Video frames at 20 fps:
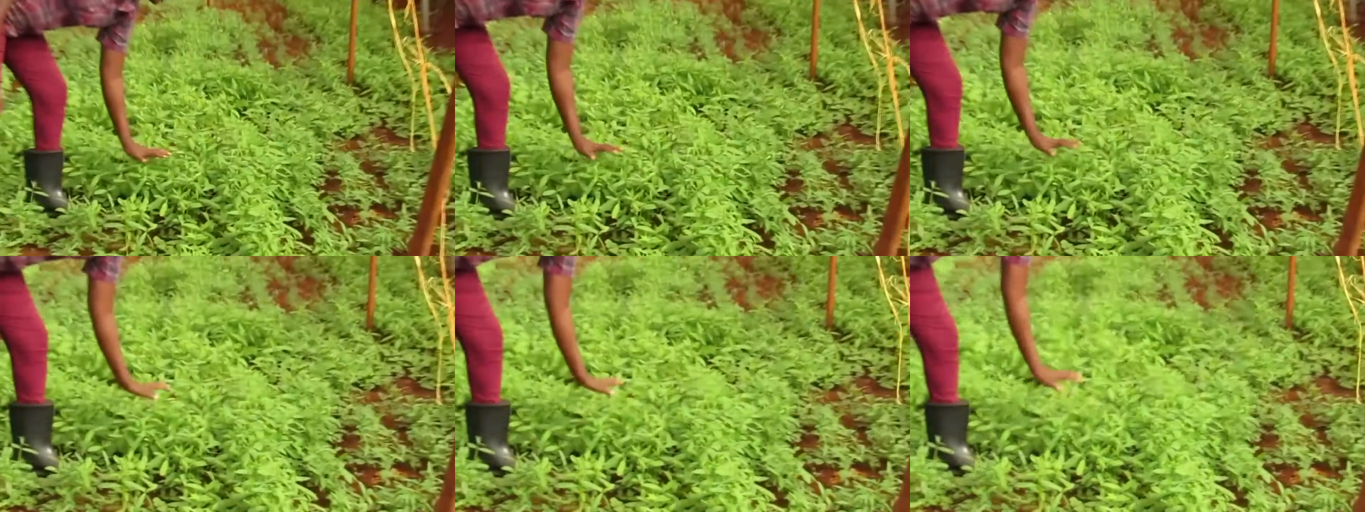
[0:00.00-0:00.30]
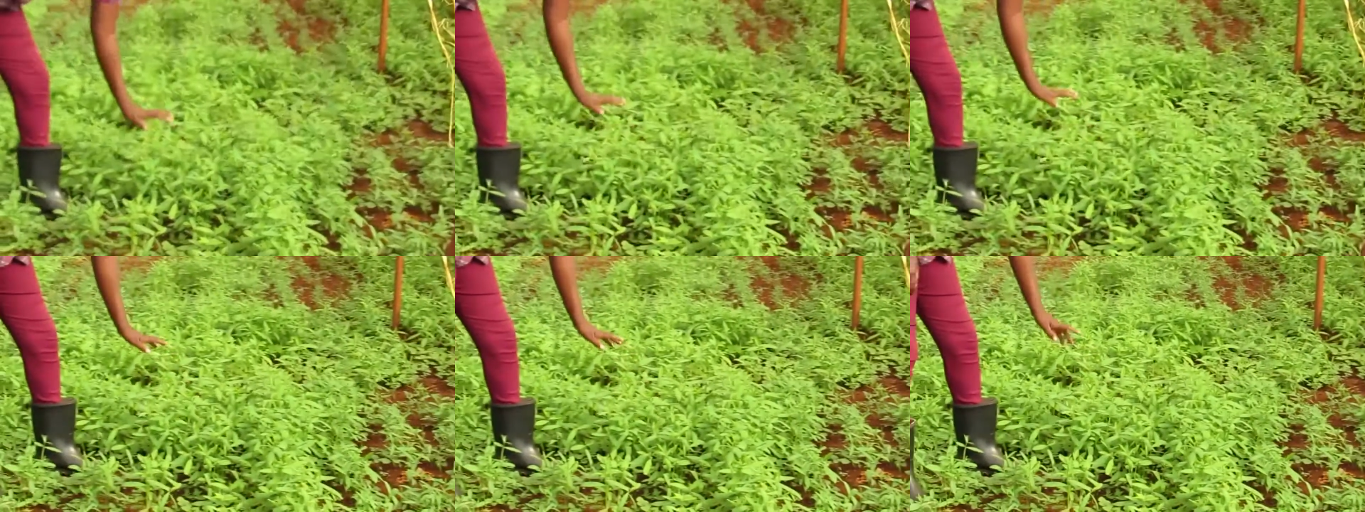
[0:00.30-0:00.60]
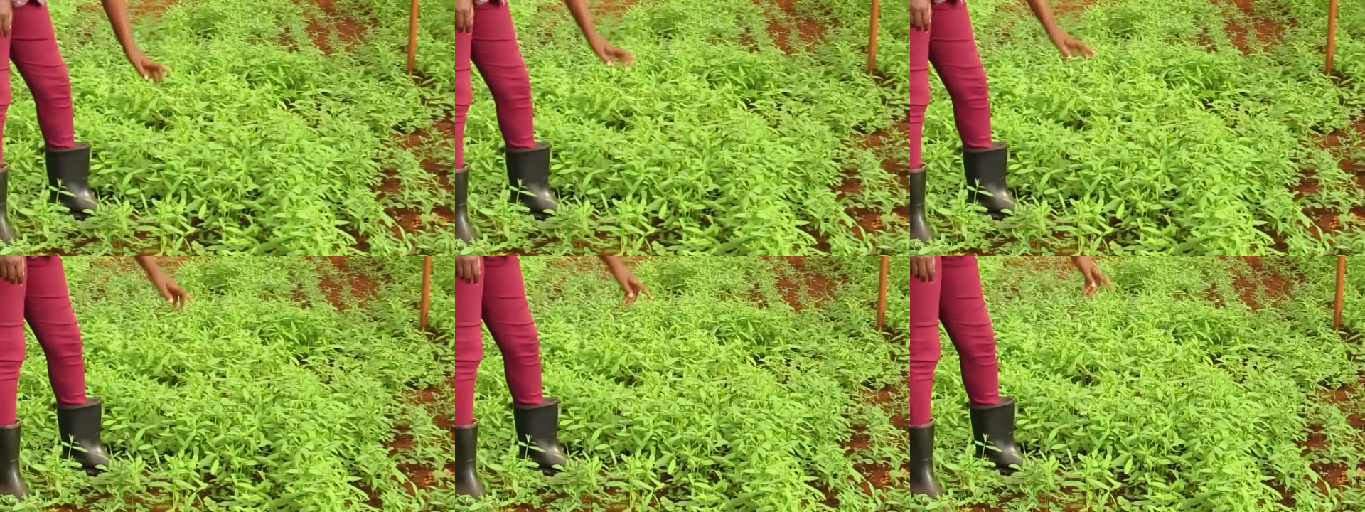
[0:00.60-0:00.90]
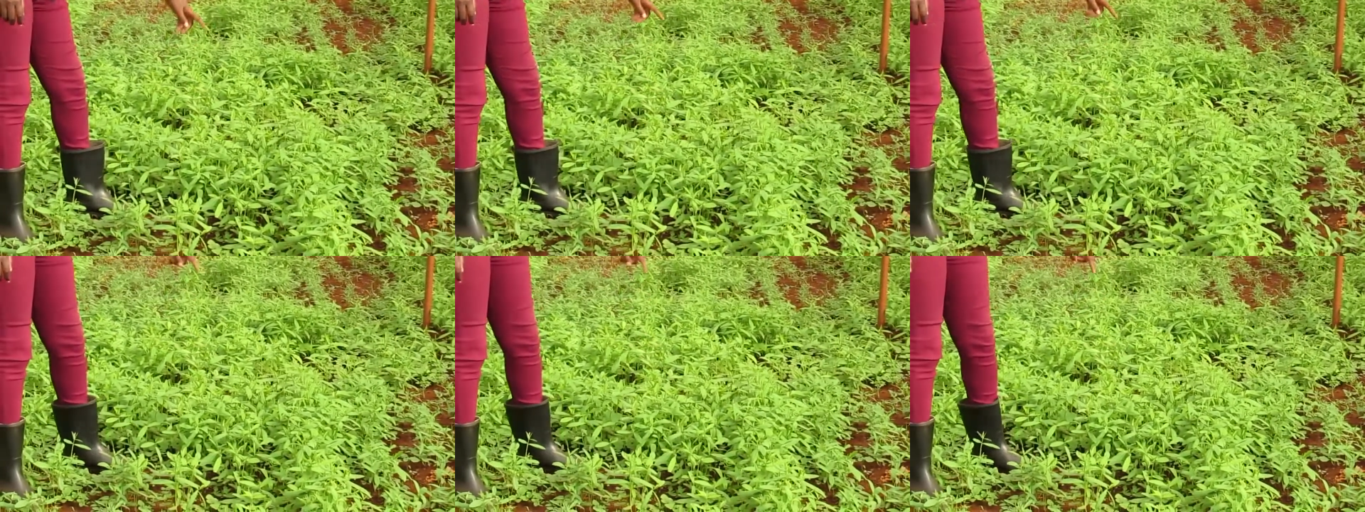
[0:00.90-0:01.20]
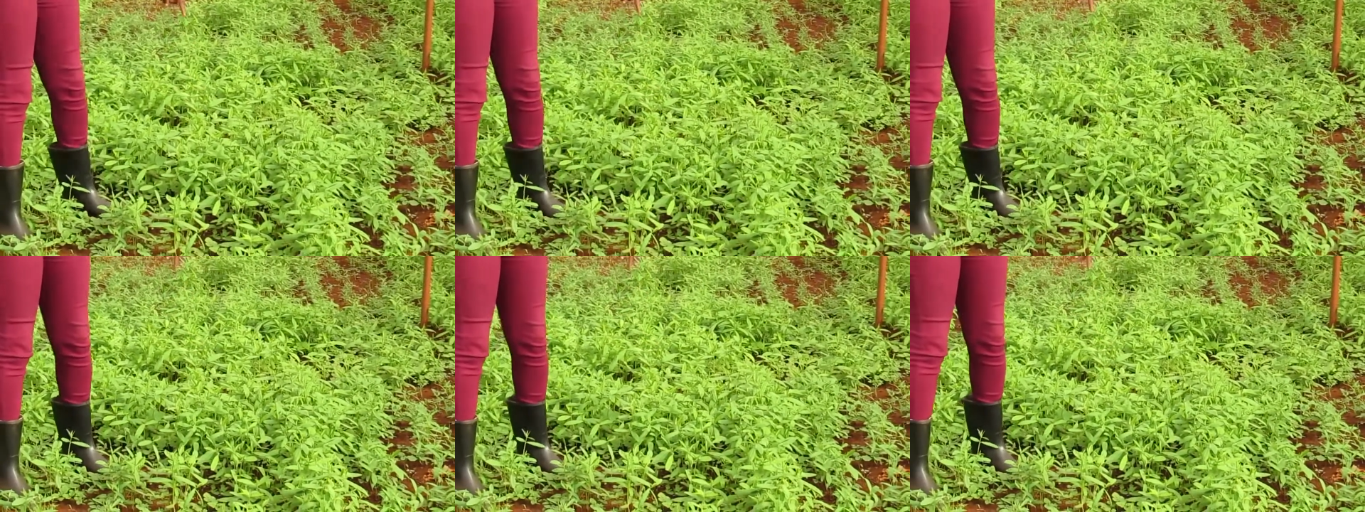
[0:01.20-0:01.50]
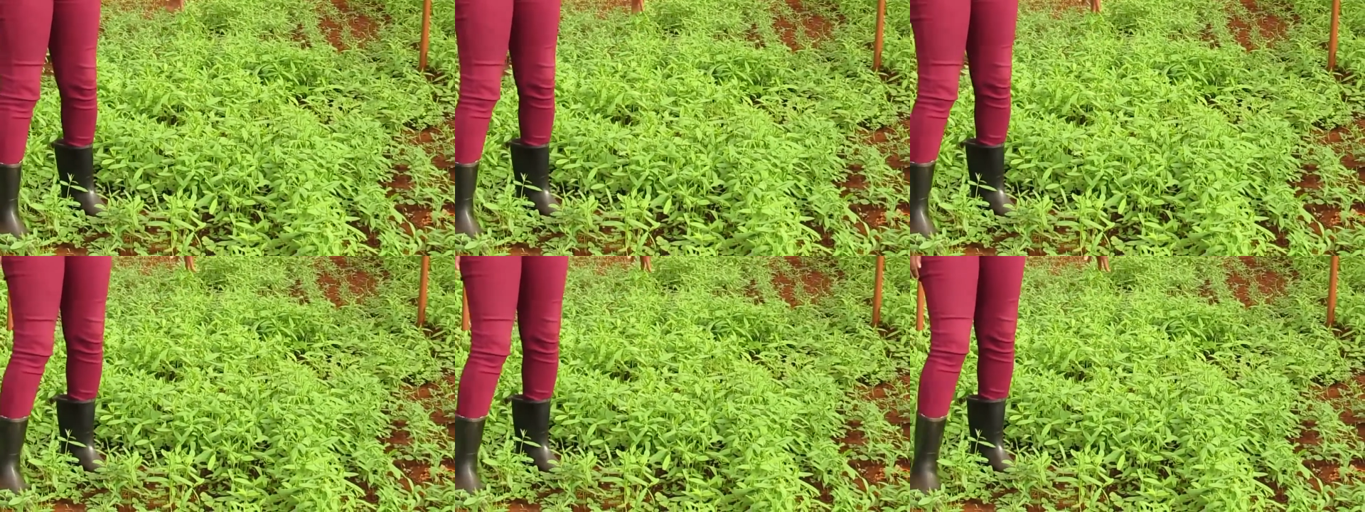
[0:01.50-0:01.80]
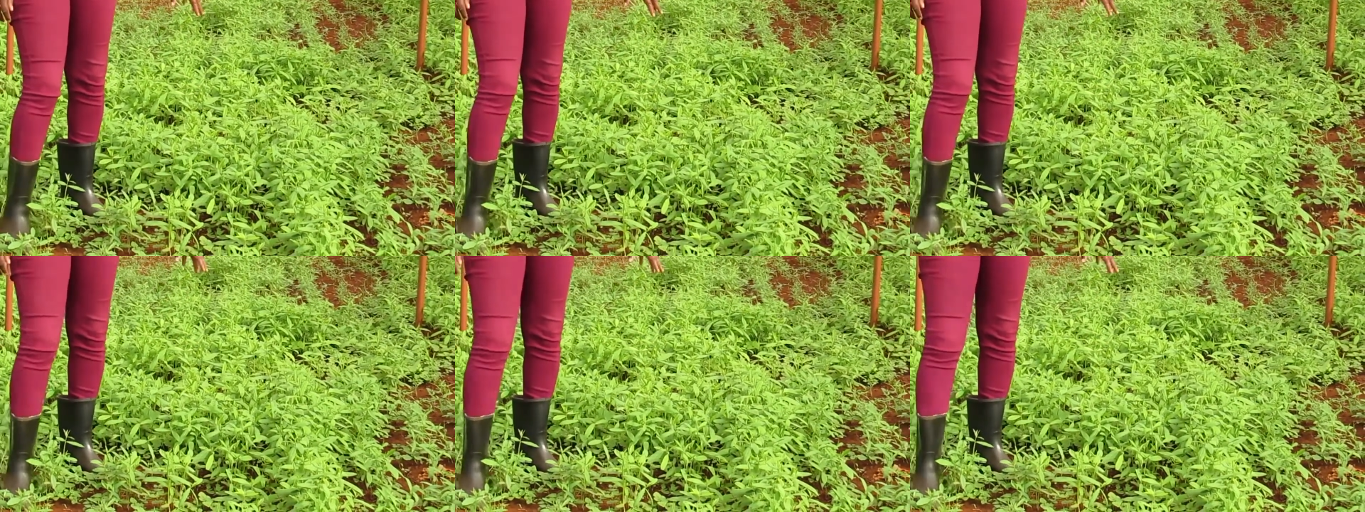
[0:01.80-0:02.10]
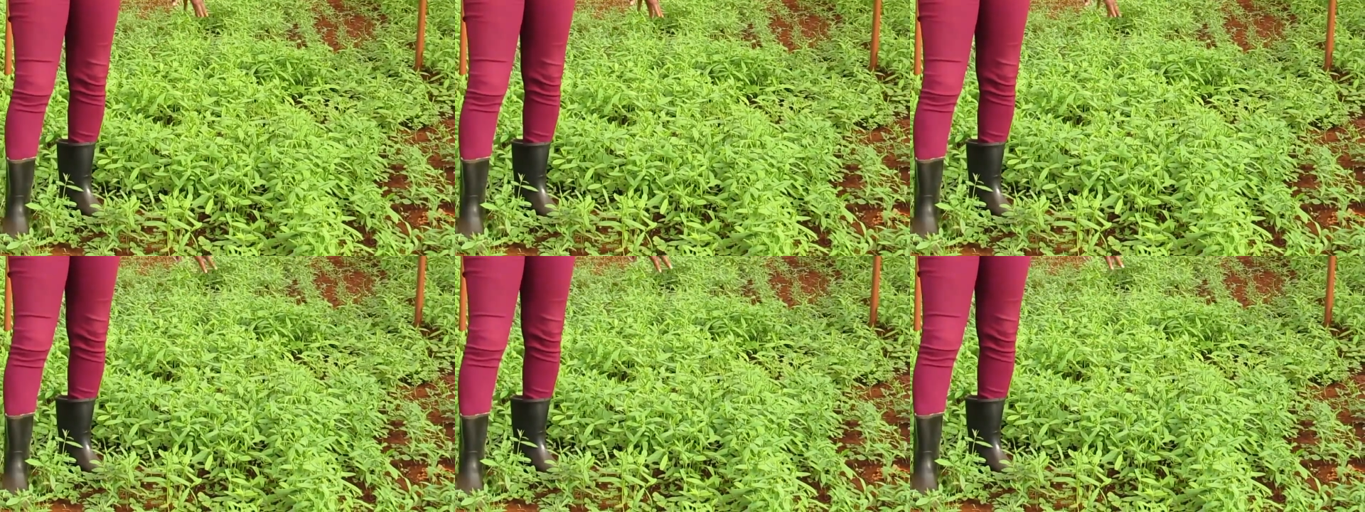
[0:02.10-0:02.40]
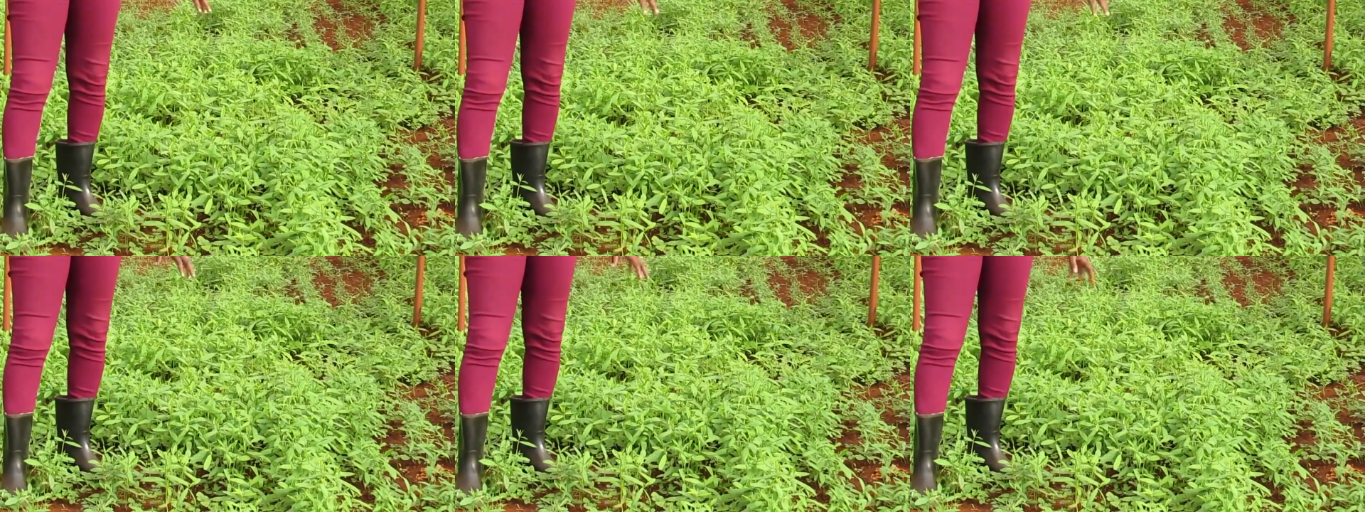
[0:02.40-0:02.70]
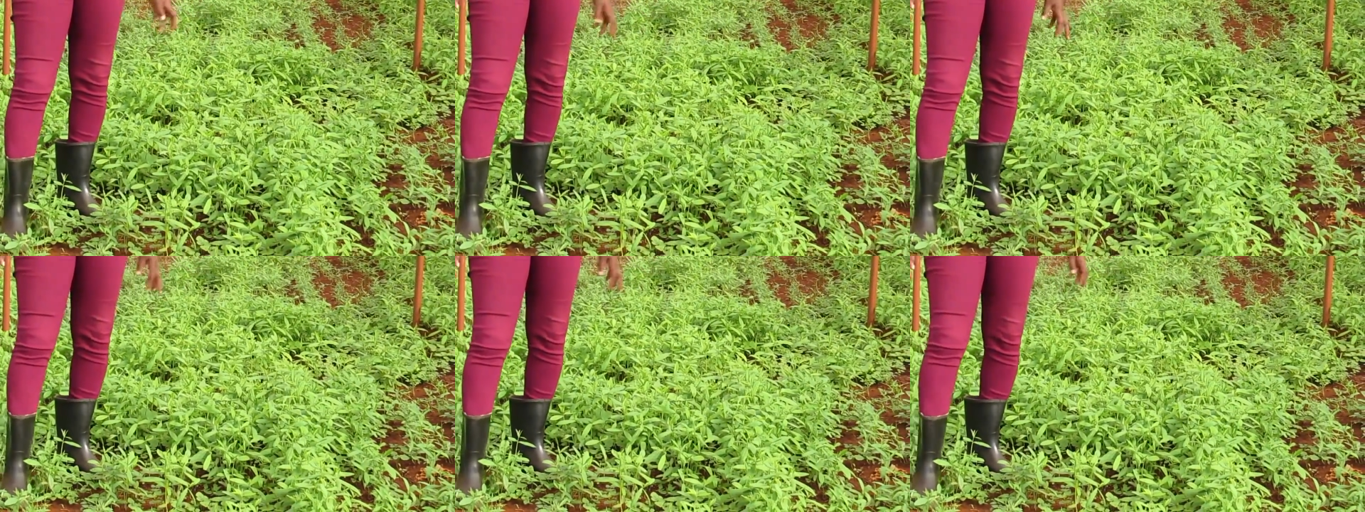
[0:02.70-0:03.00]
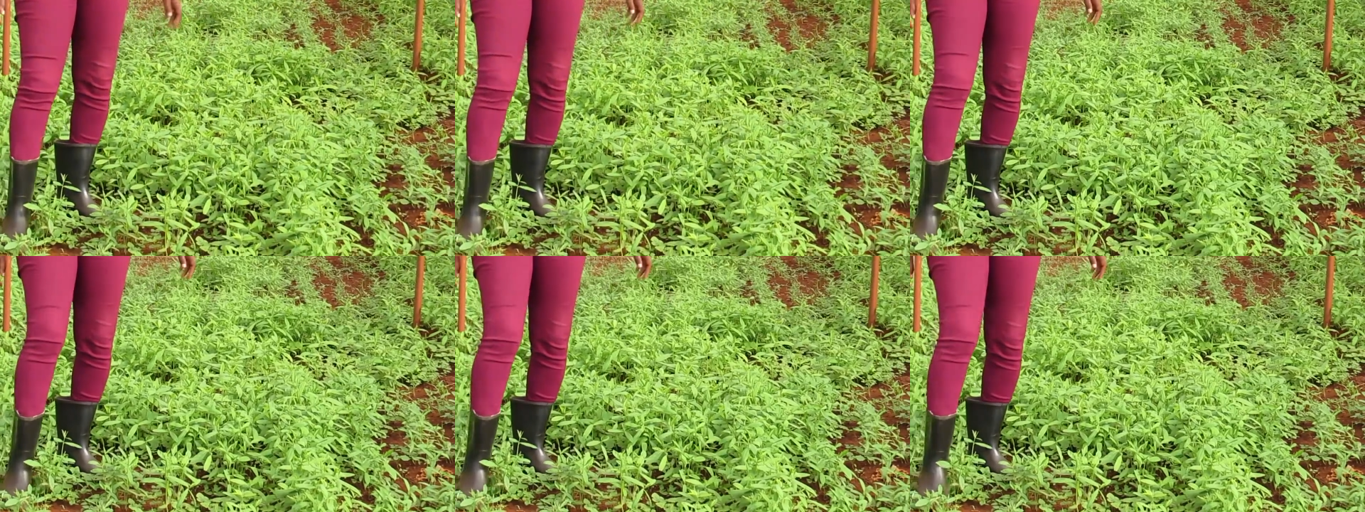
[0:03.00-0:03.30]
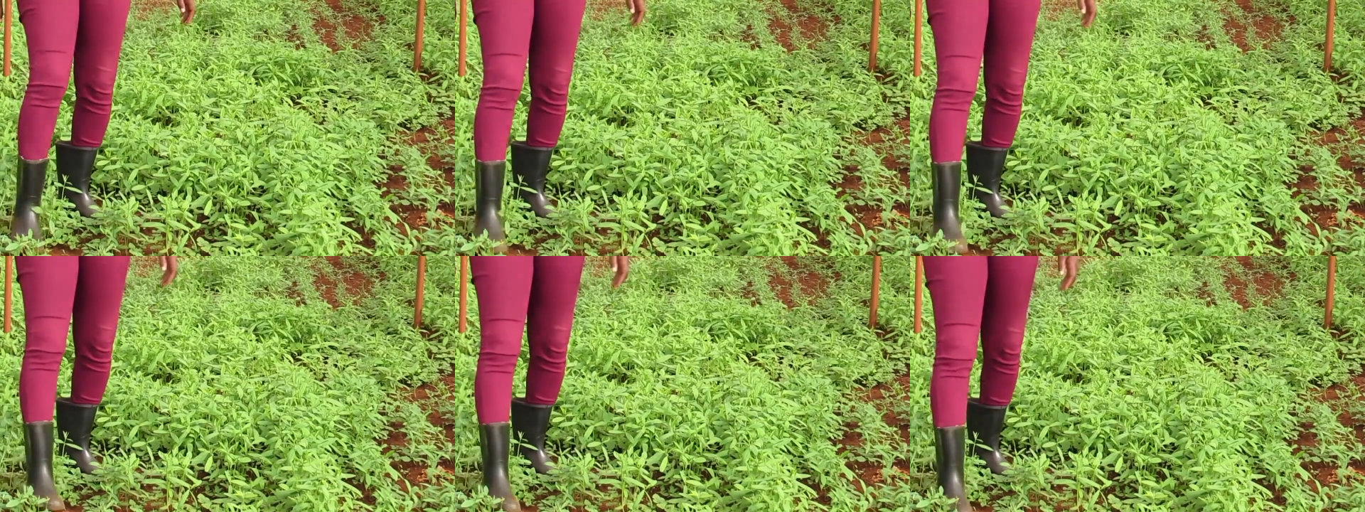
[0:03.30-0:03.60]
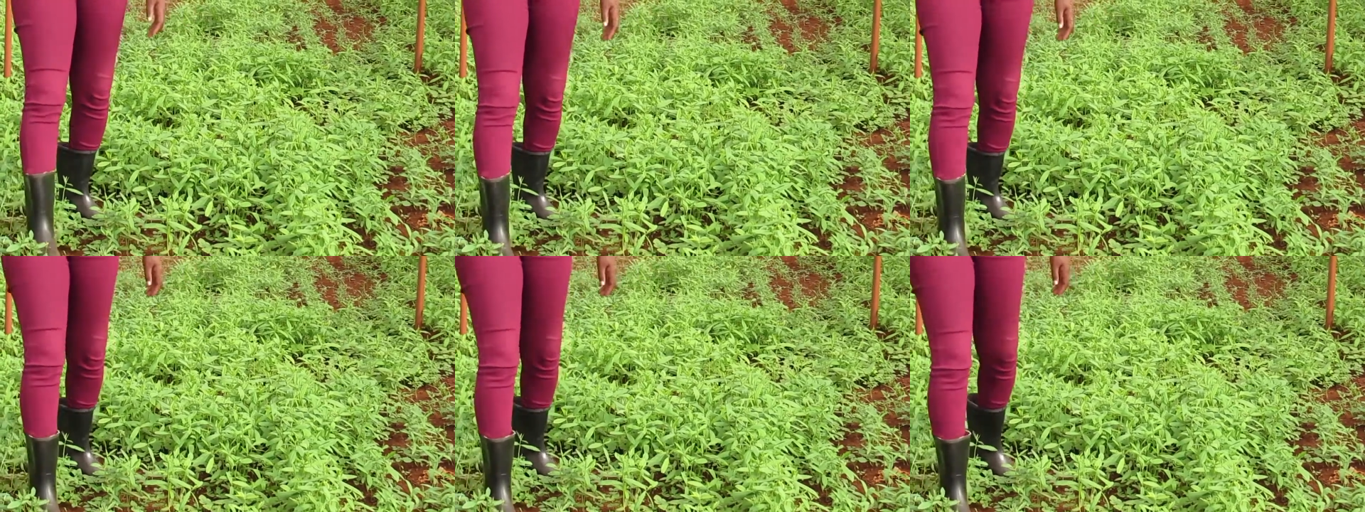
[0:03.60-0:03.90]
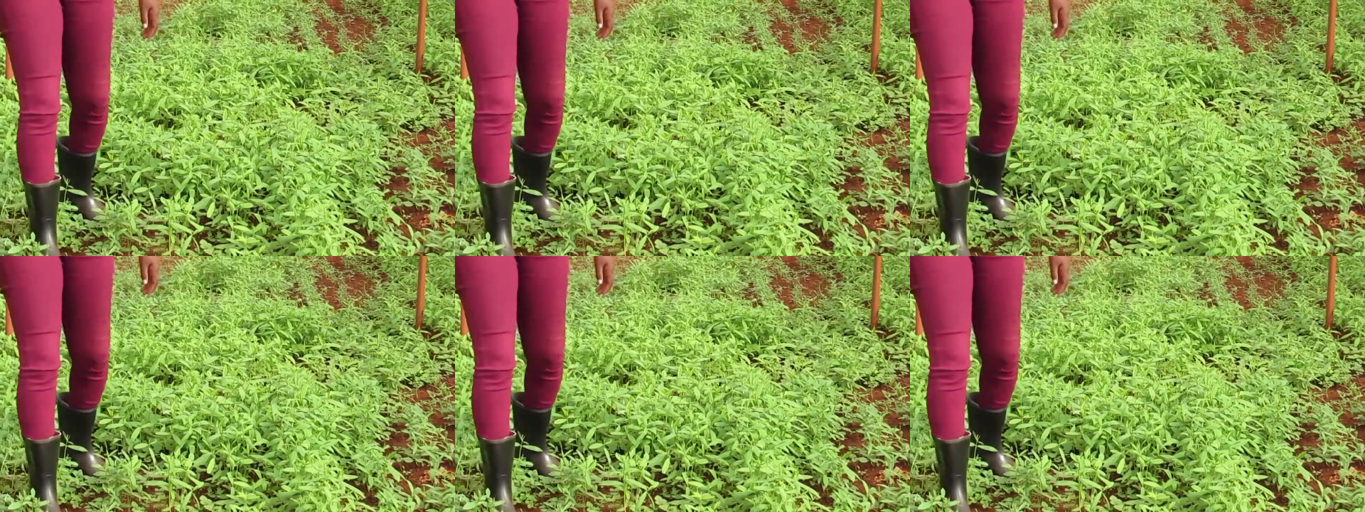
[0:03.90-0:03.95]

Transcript: (no speaker visible)